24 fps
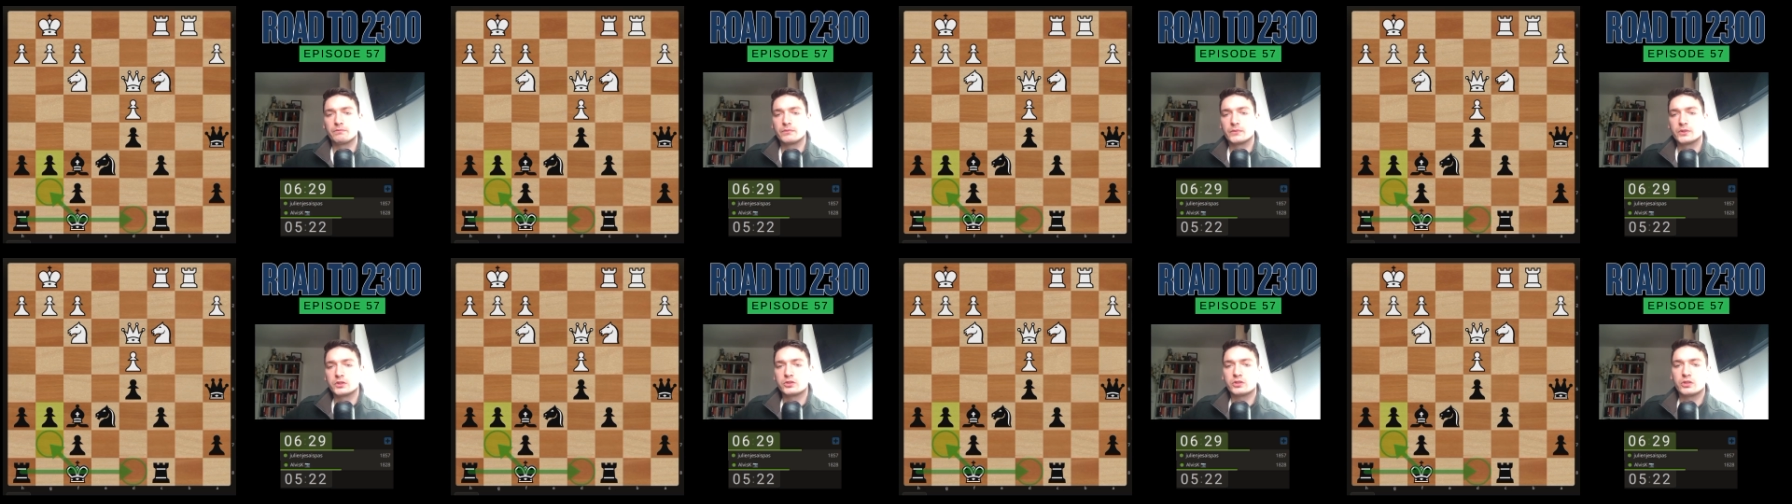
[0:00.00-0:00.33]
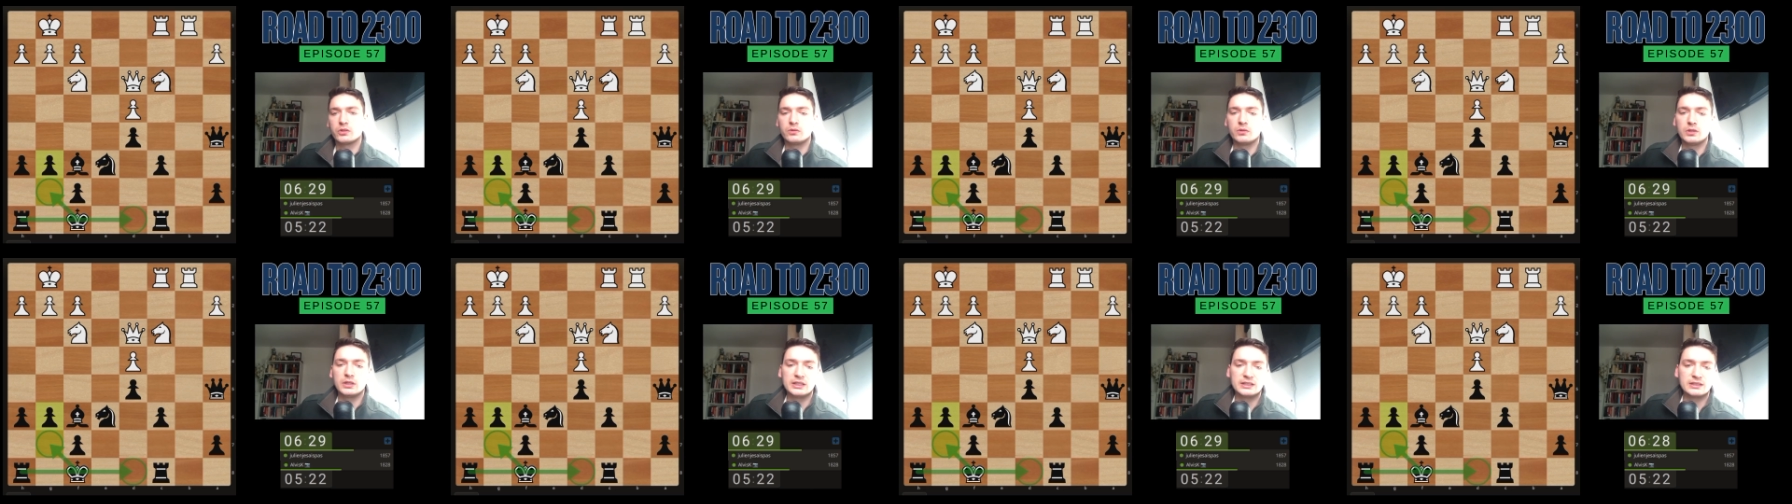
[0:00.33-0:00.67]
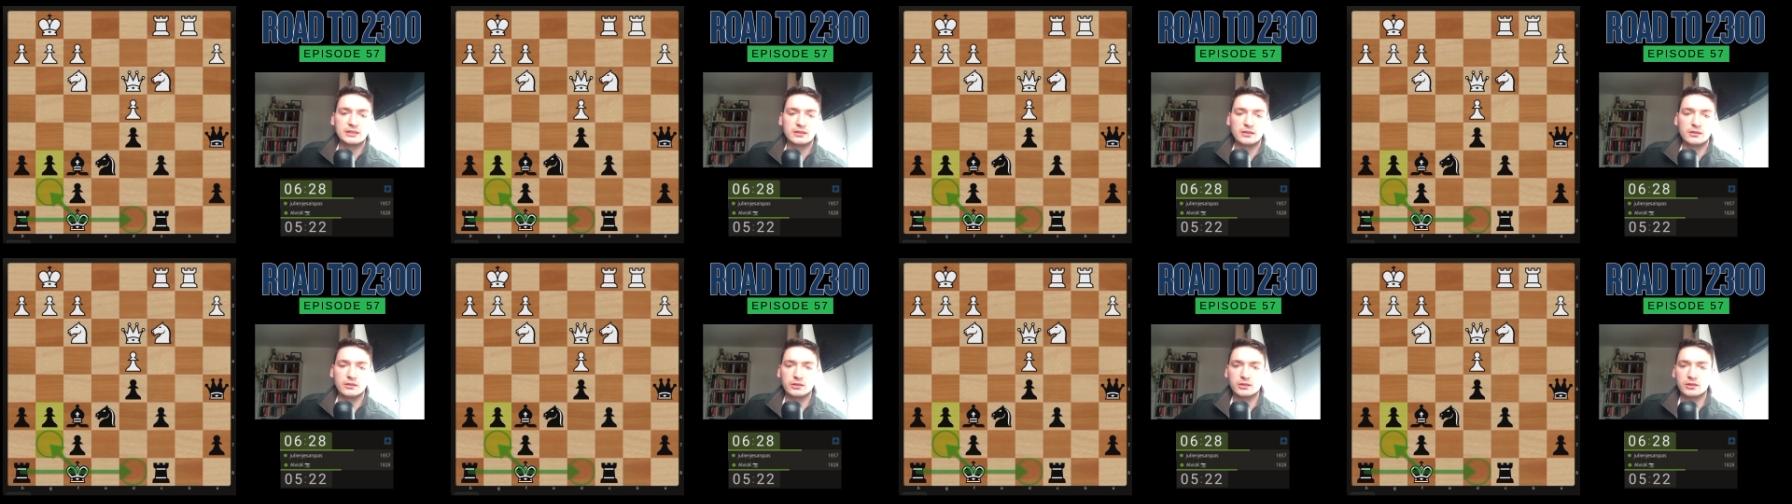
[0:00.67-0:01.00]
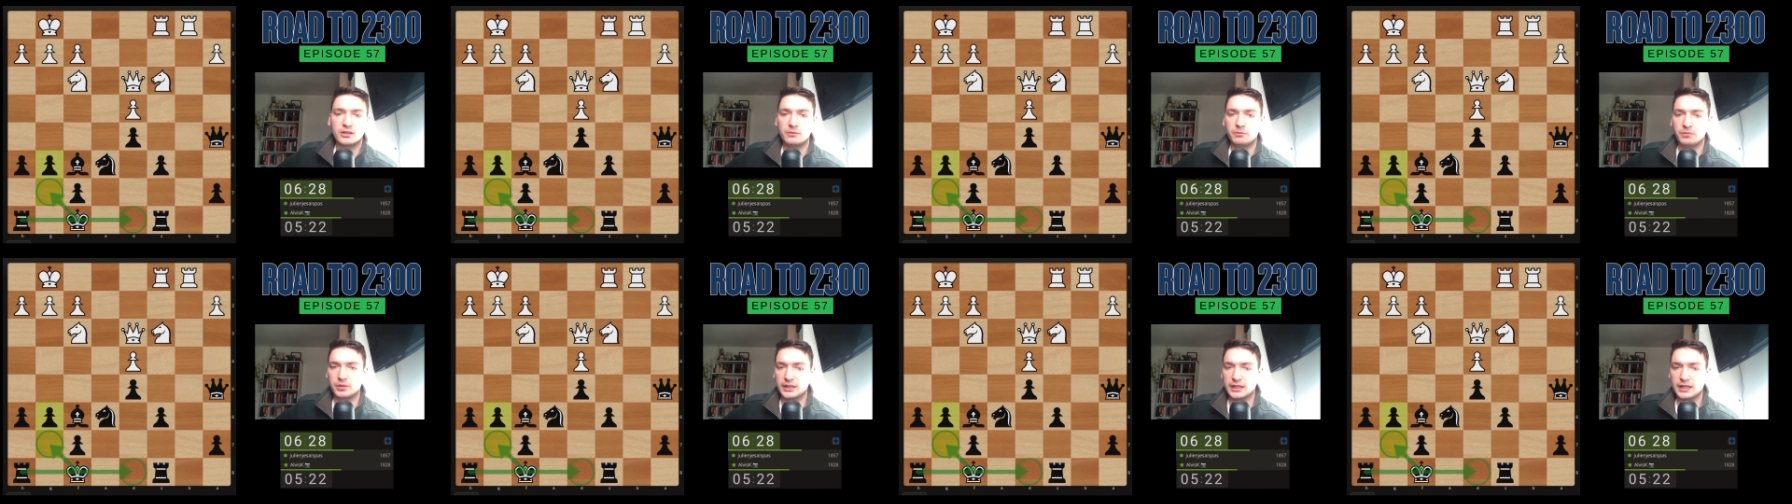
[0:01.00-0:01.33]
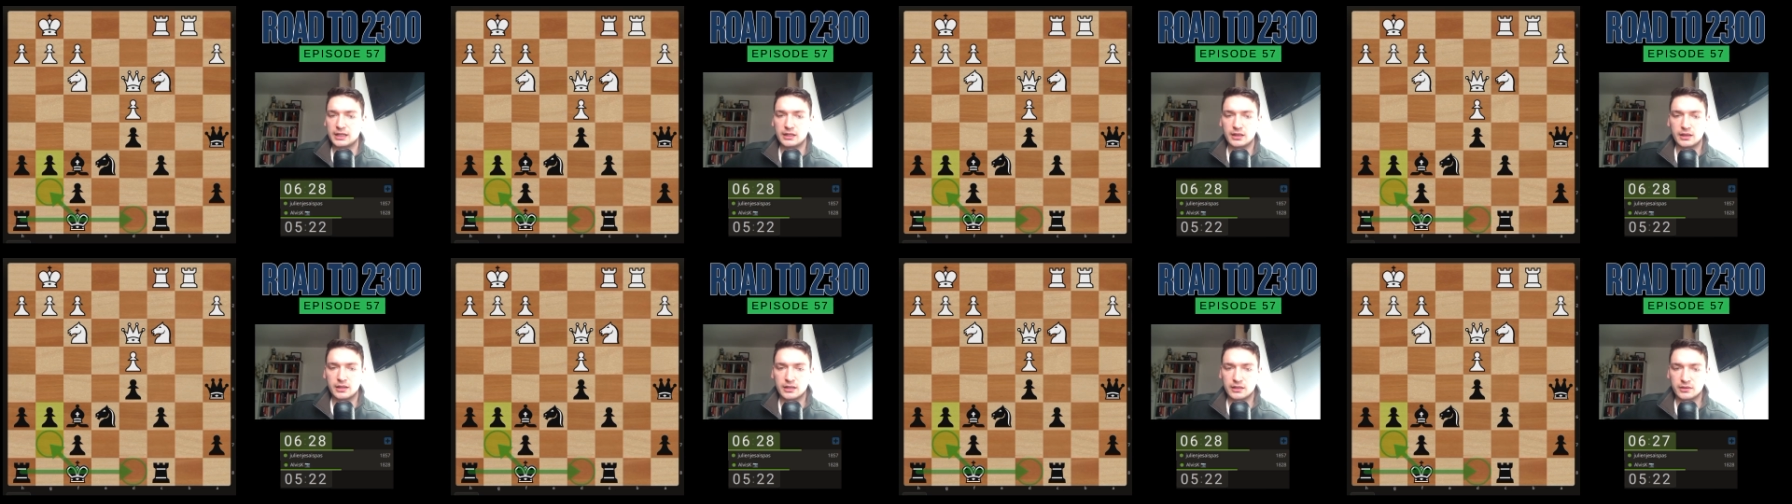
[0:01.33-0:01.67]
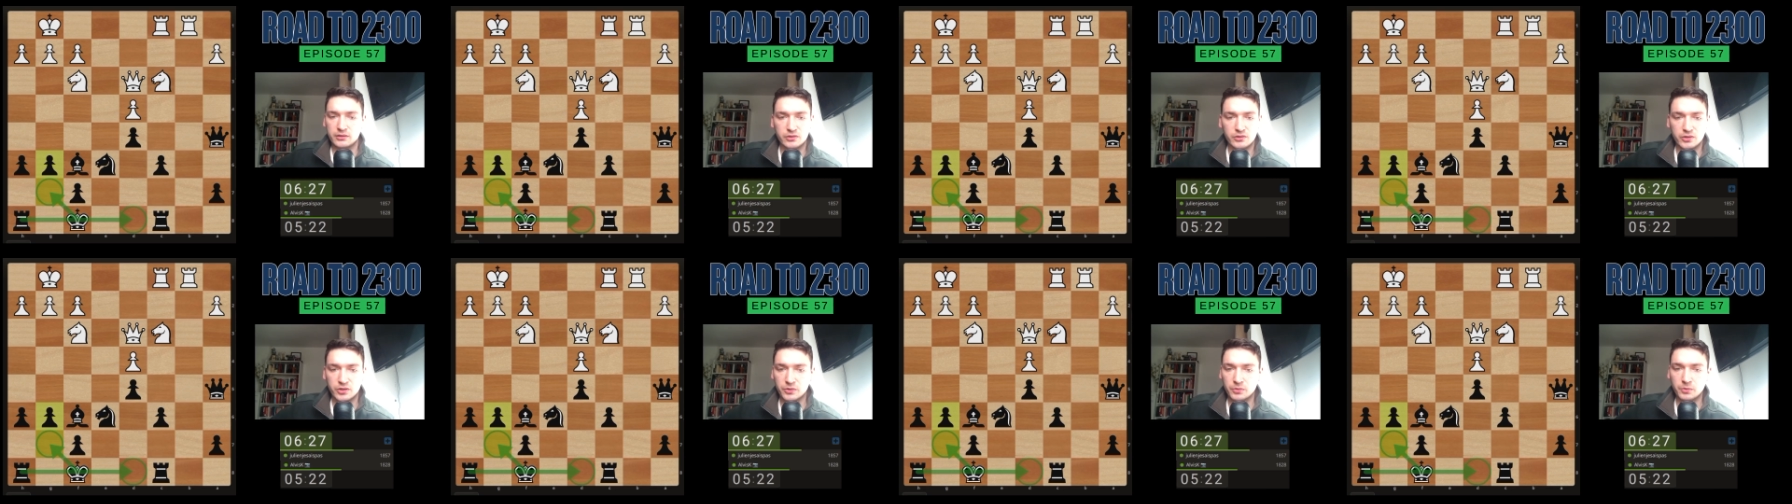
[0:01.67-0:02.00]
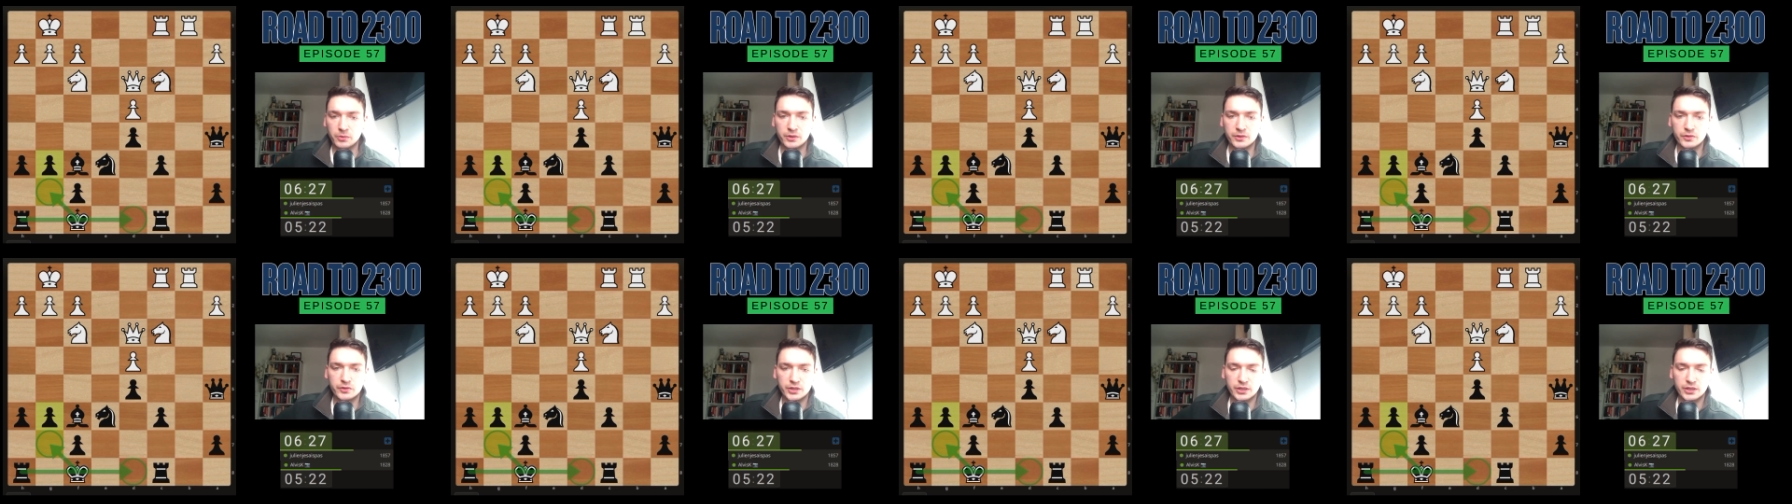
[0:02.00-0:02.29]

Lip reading: So let's not complicate things too much.